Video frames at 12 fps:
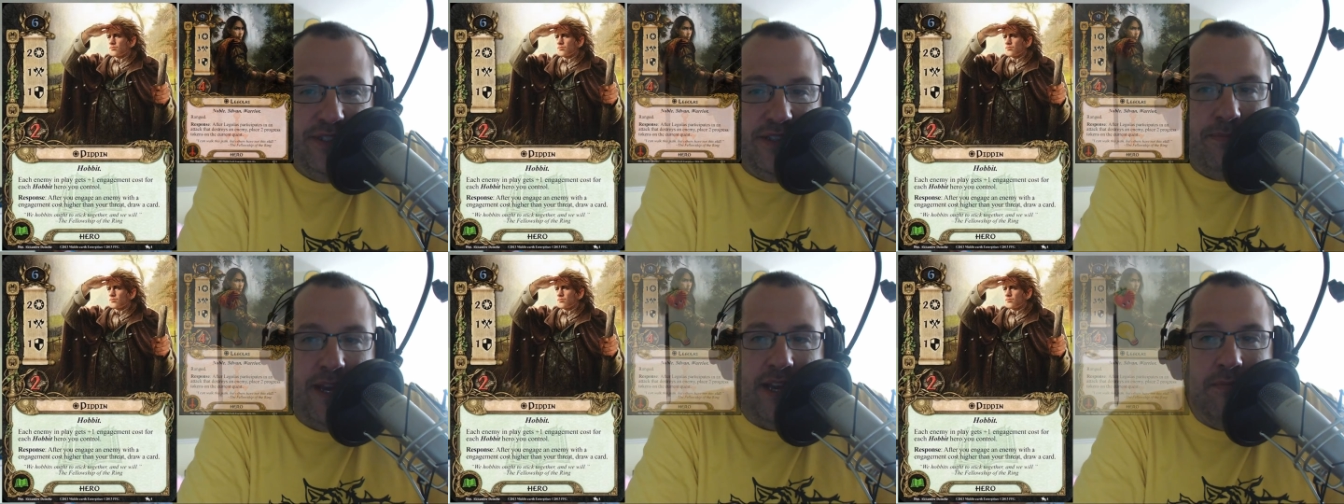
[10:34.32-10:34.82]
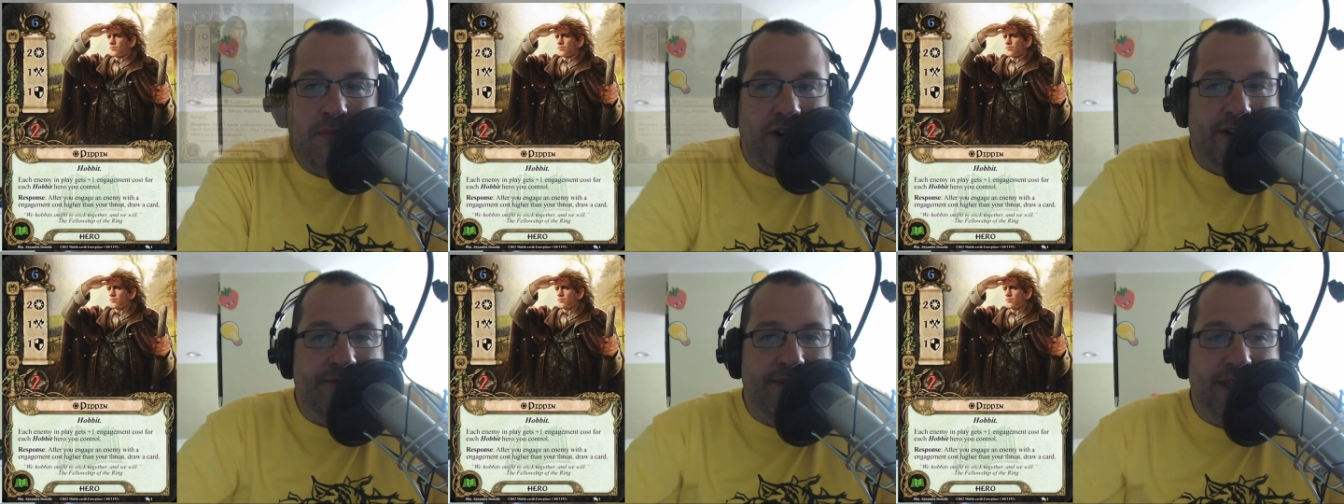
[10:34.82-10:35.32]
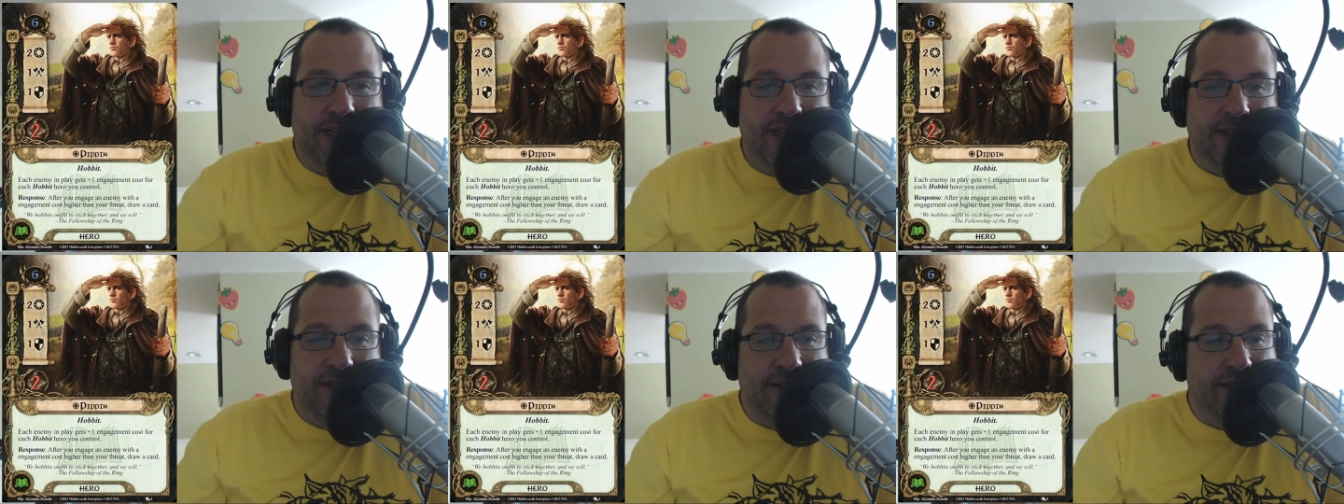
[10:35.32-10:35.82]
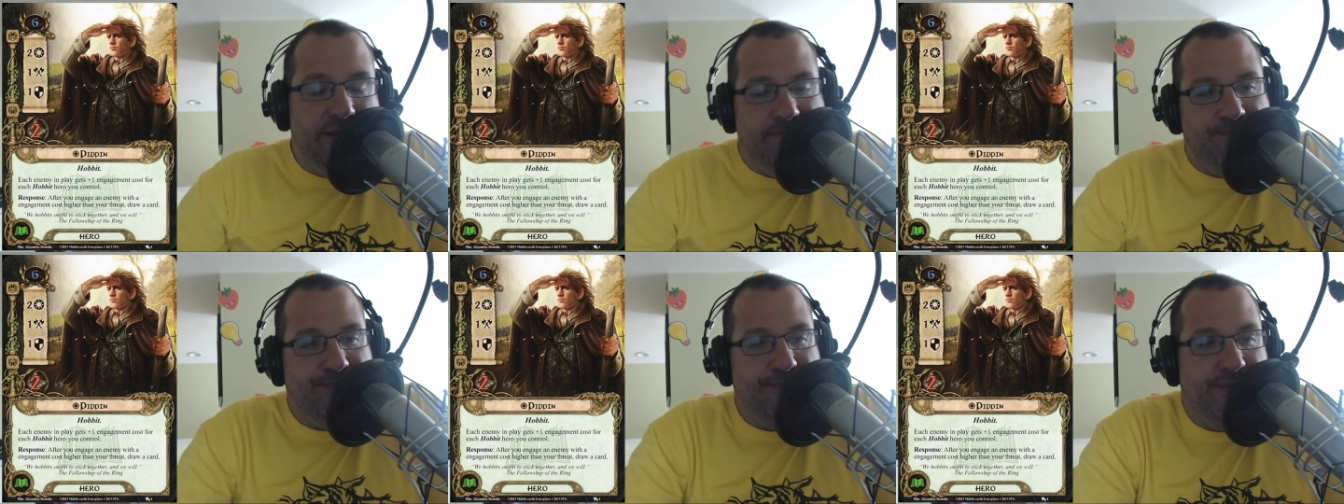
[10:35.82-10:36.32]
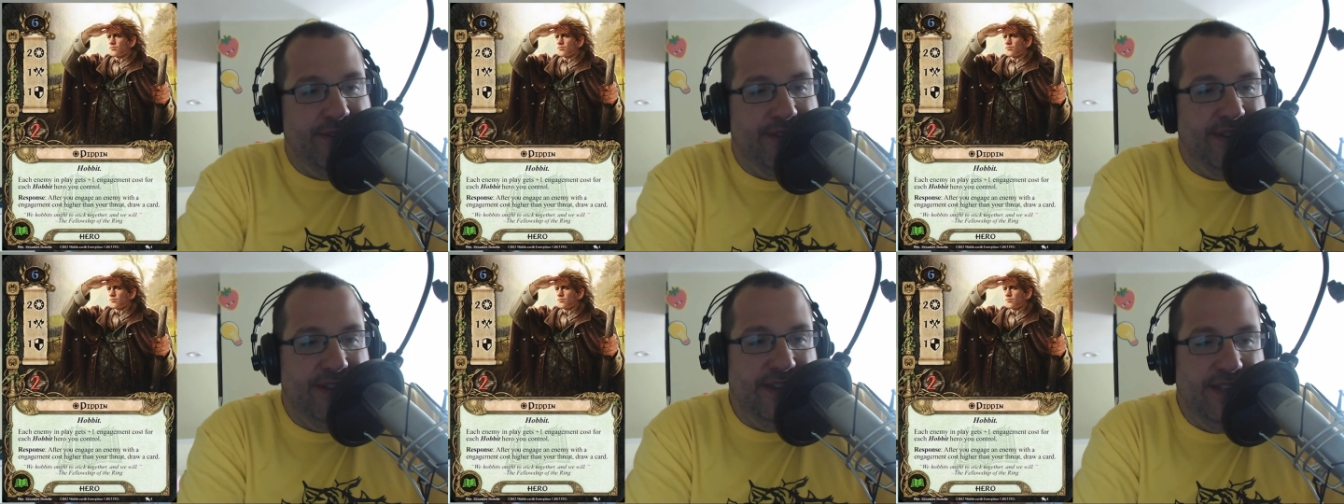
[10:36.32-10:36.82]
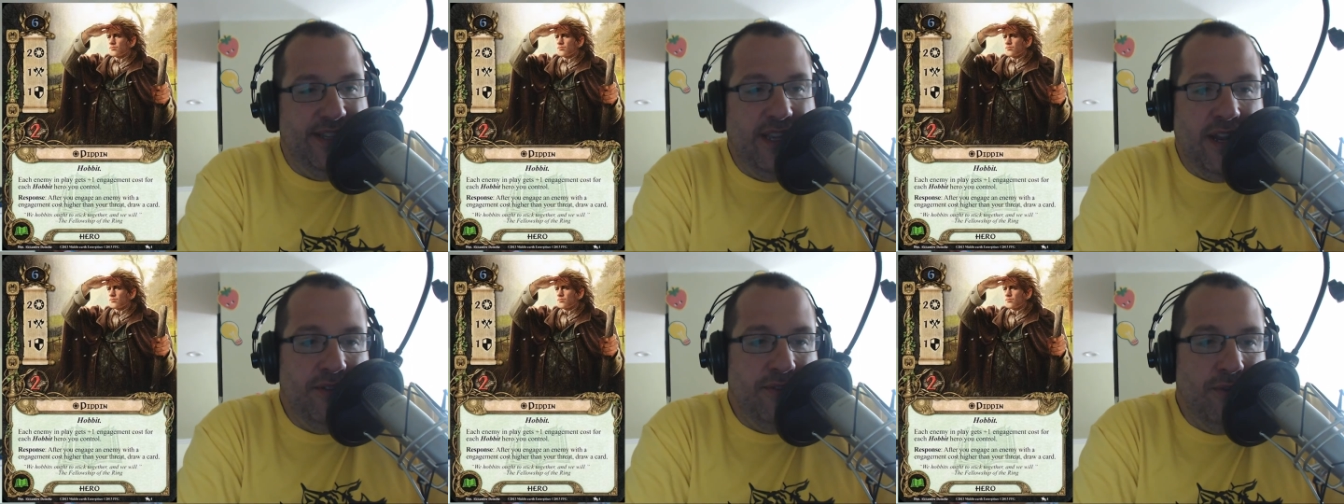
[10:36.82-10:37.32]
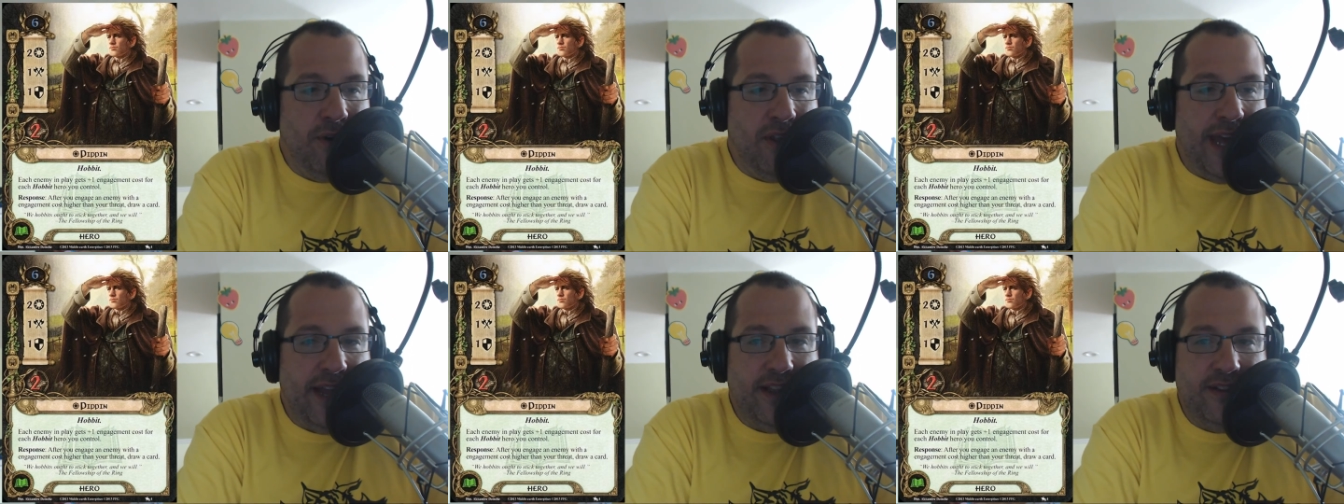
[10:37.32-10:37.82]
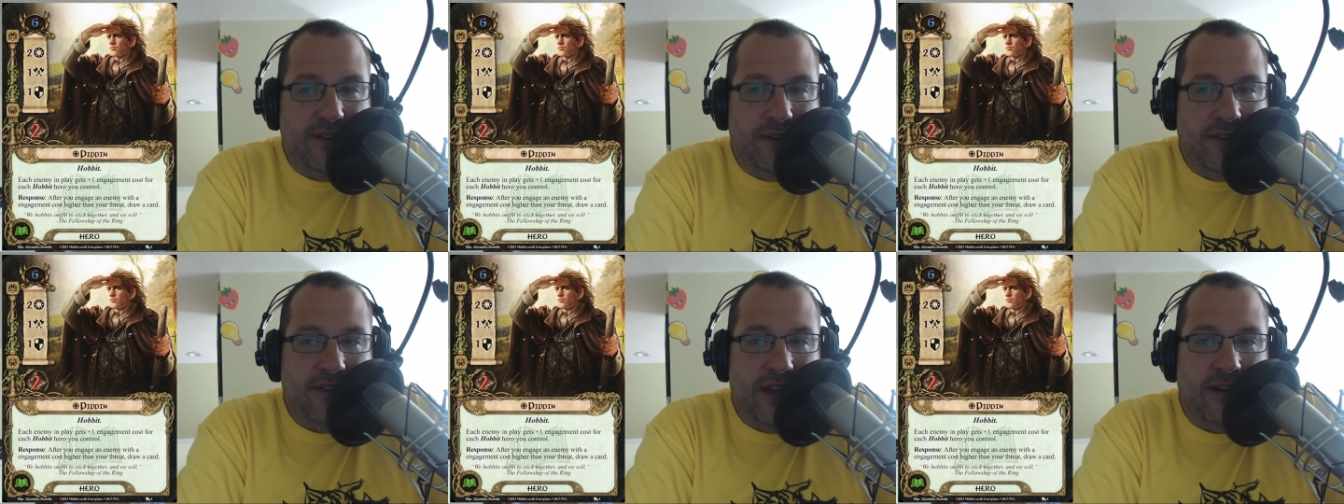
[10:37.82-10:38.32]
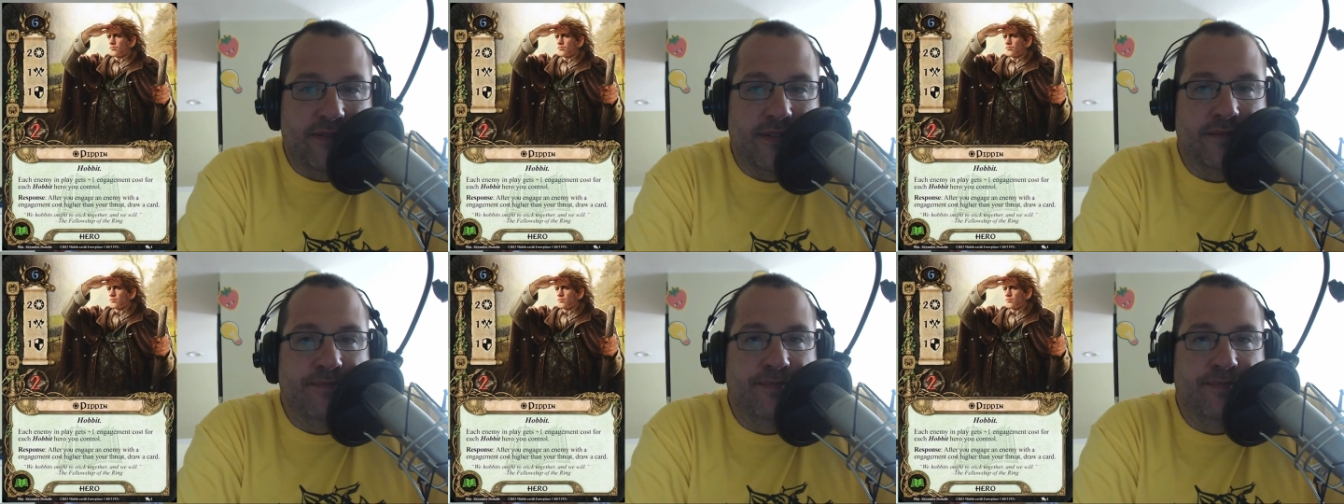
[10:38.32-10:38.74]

to pick him off and you know do all that good stuff.